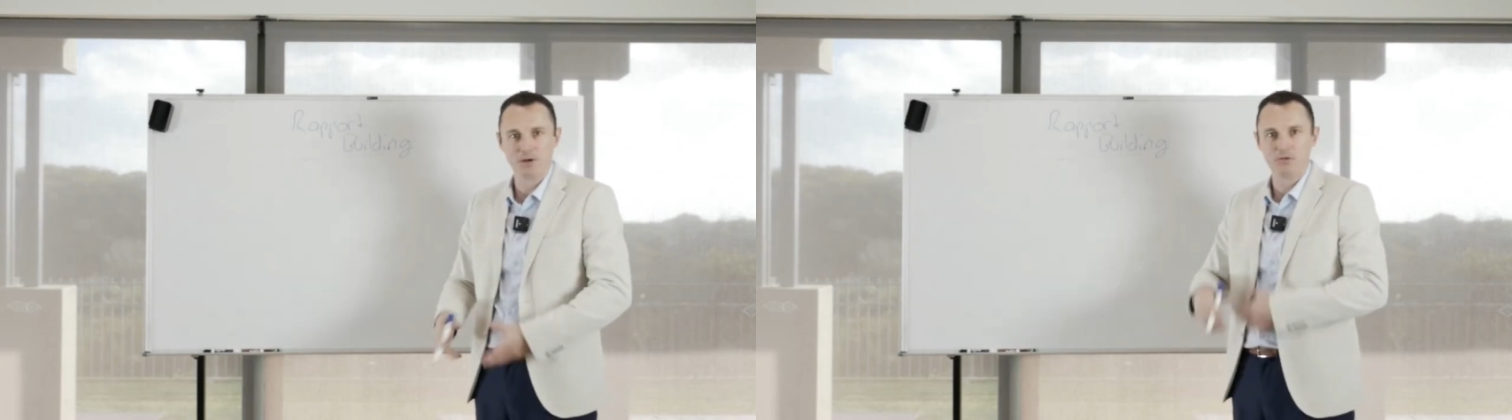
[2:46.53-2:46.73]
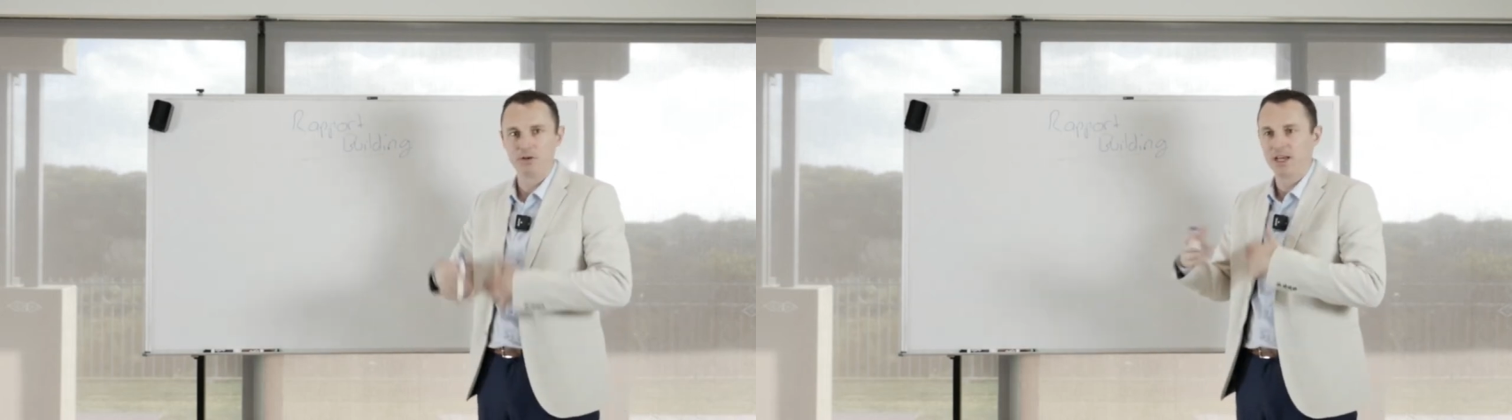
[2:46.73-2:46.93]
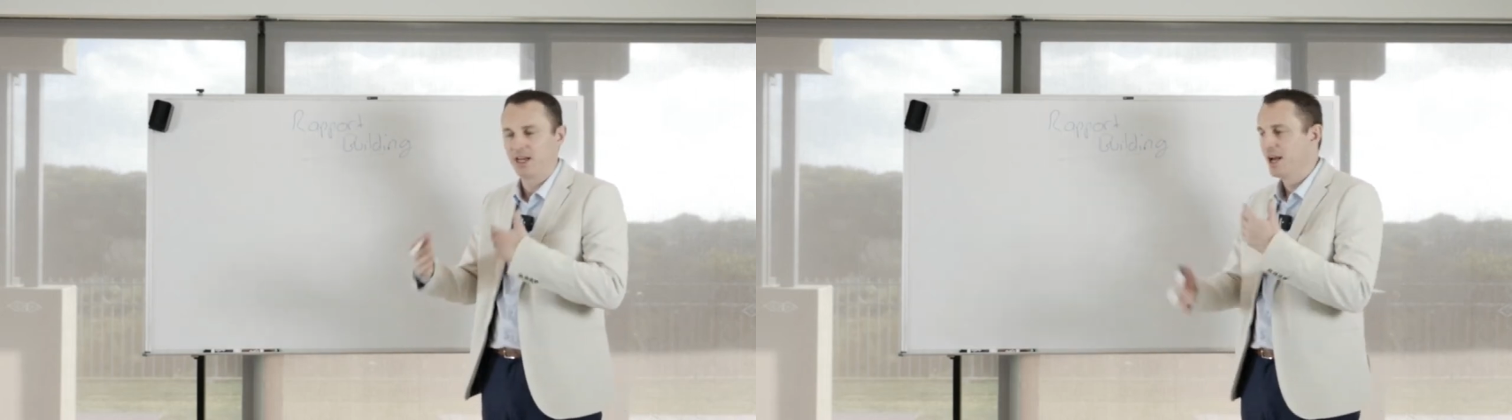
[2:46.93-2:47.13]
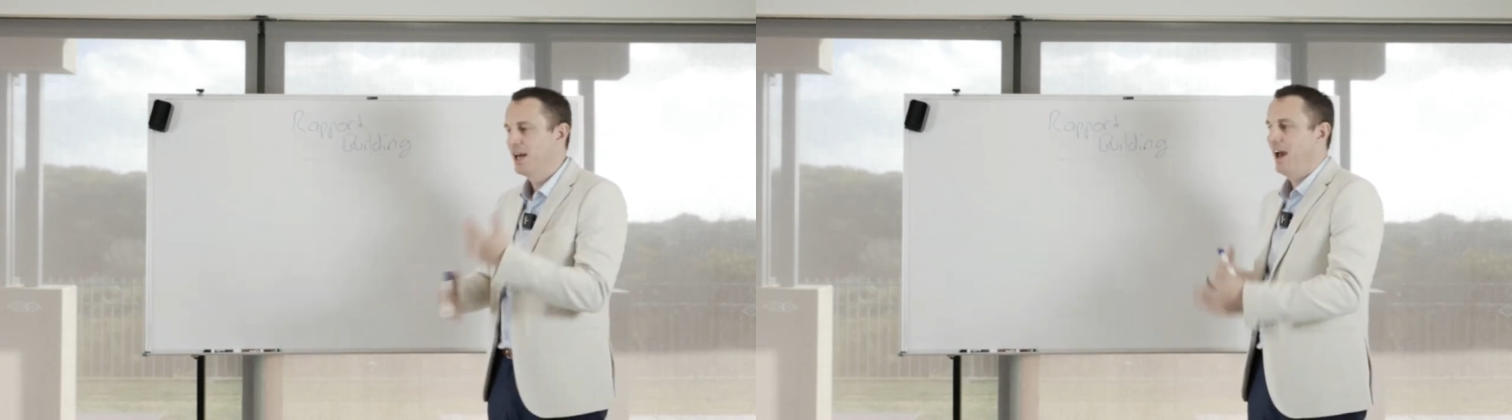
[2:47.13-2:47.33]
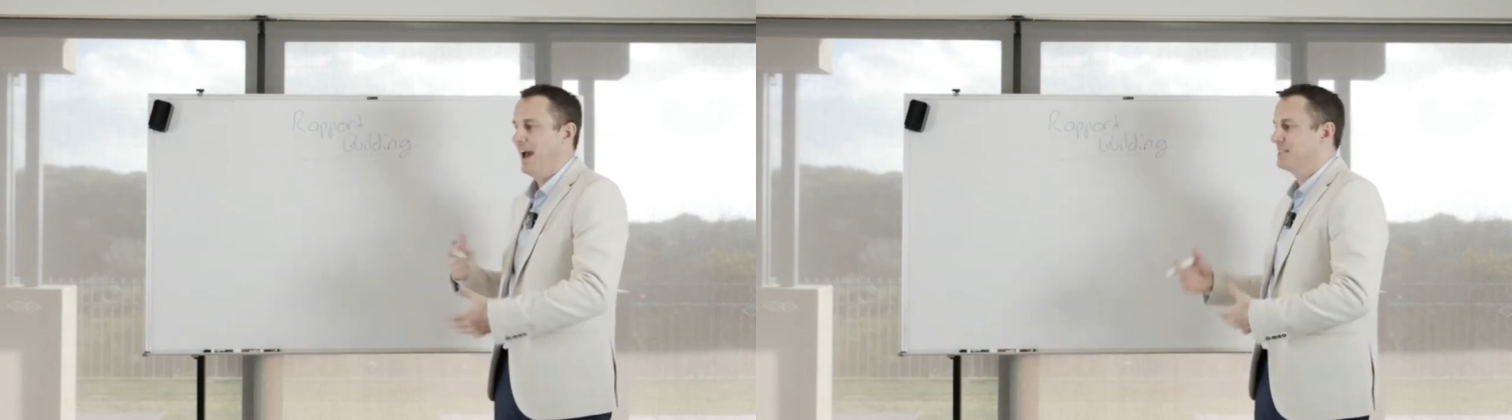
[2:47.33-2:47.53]
building
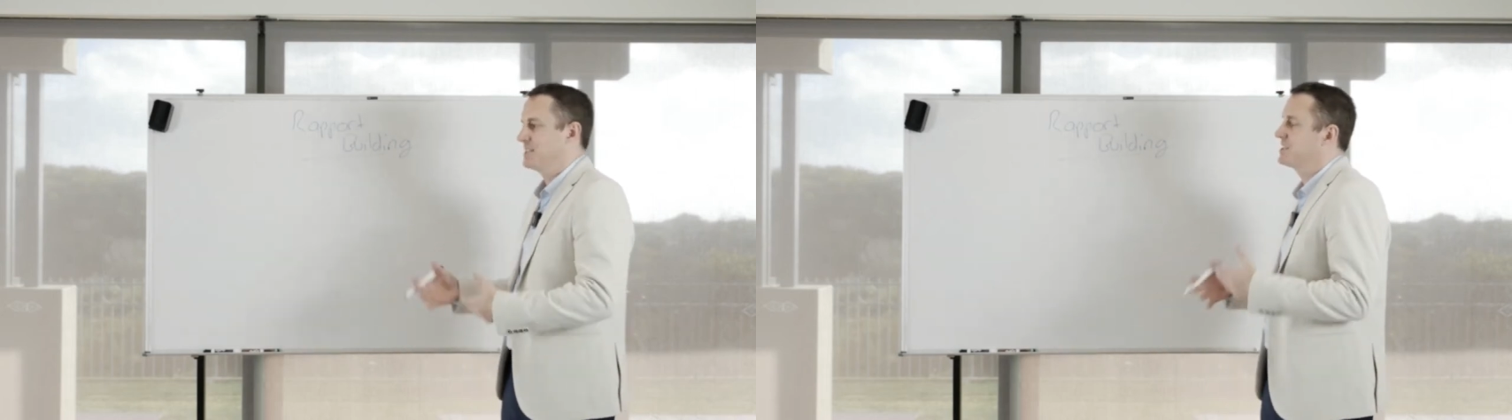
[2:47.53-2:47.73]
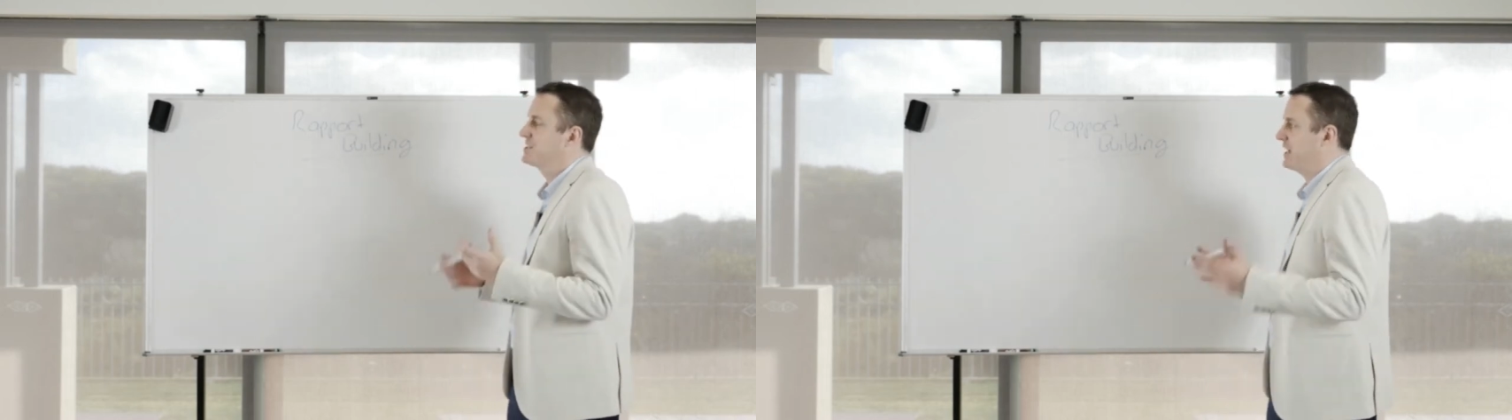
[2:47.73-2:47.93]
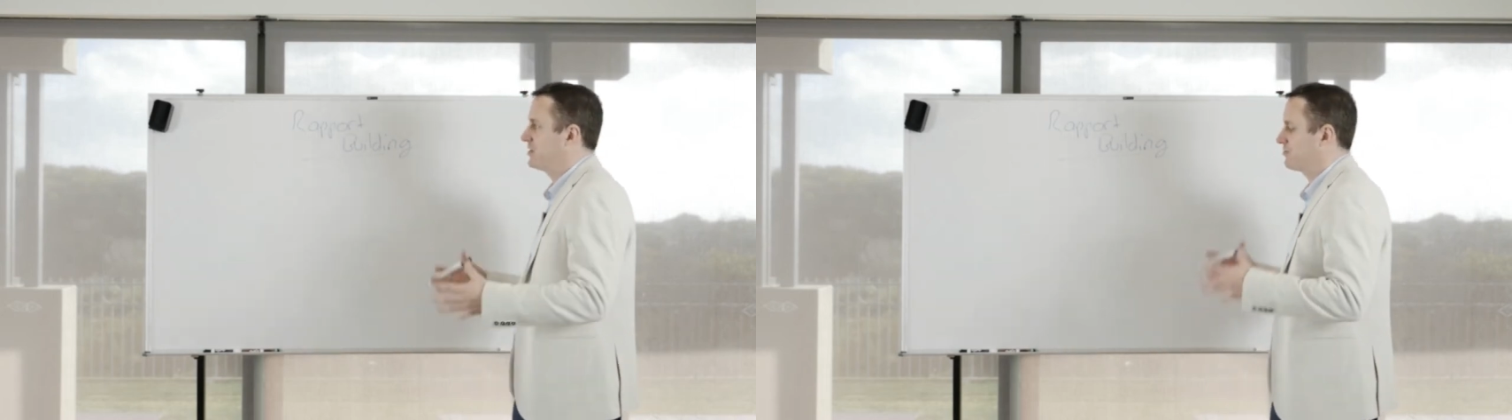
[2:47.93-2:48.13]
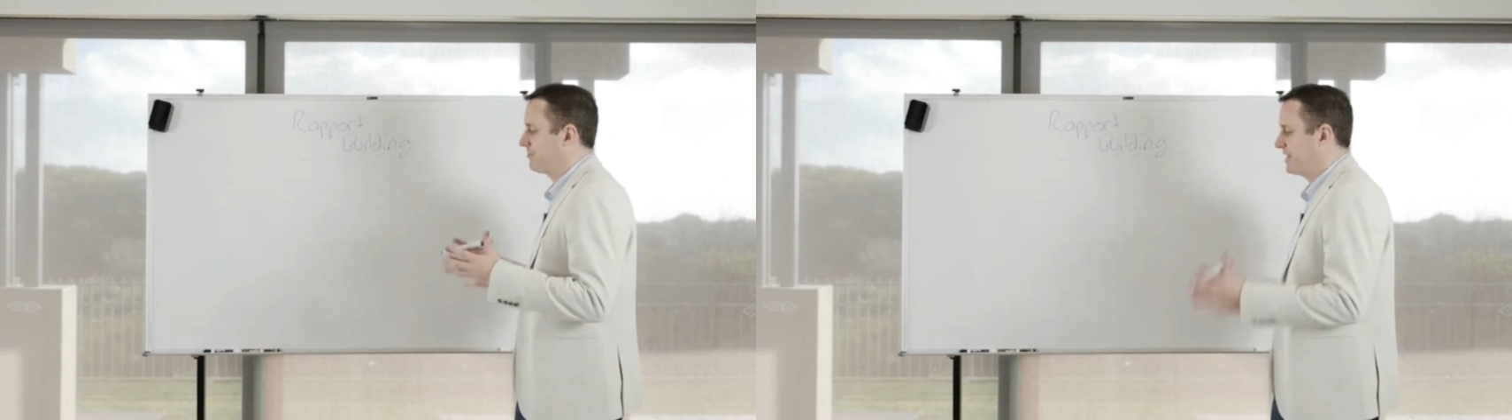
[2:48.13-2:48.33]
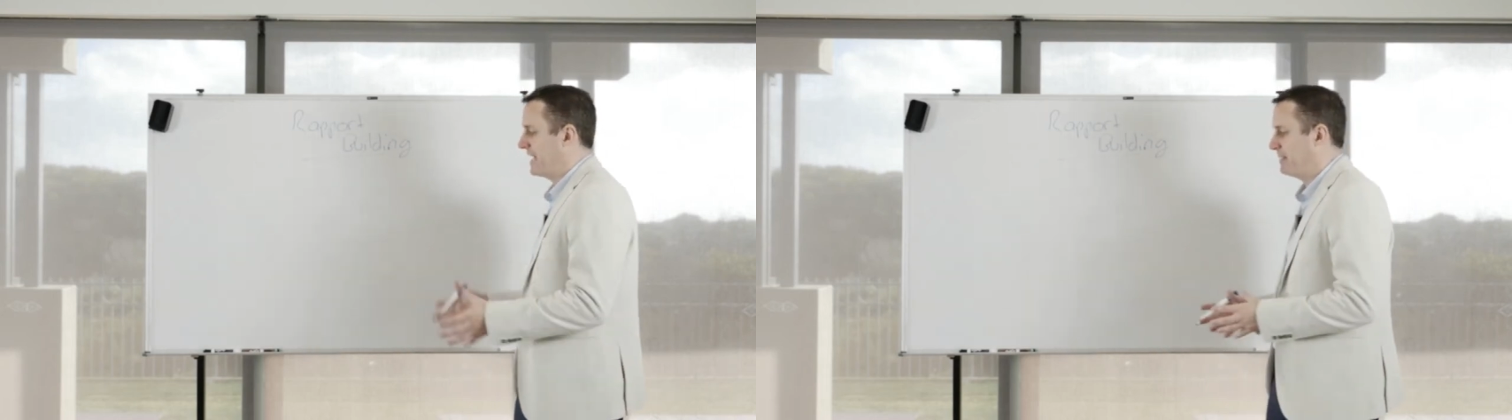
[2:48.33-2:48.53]
as a
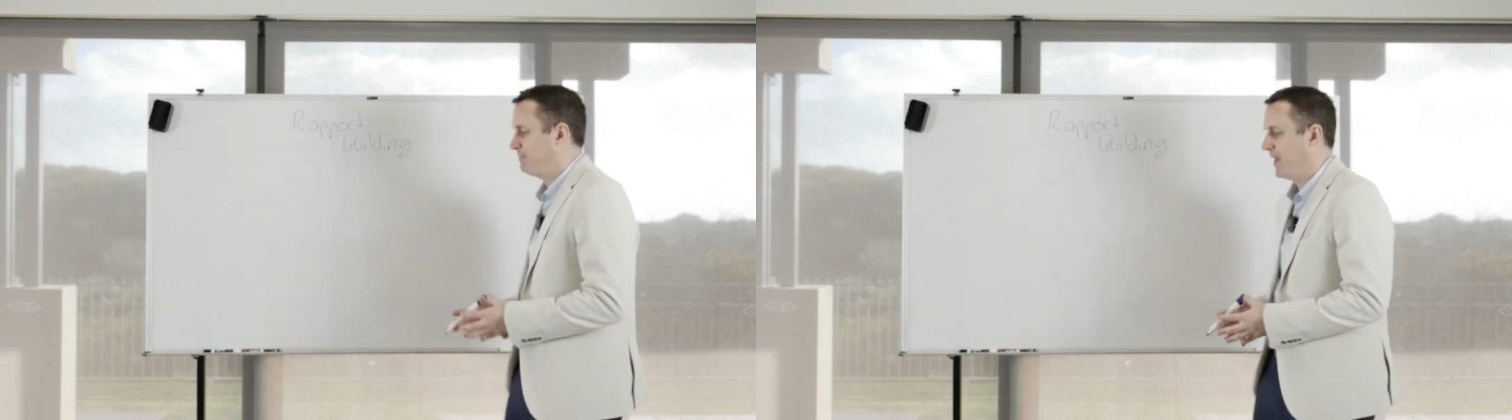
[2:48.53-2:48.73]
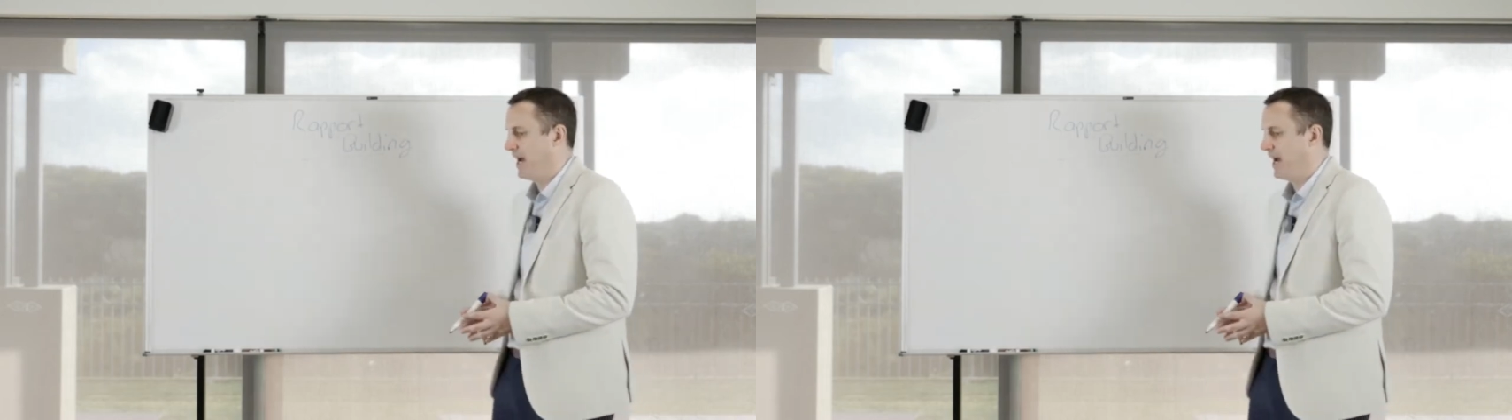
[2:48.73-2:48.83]
central theme.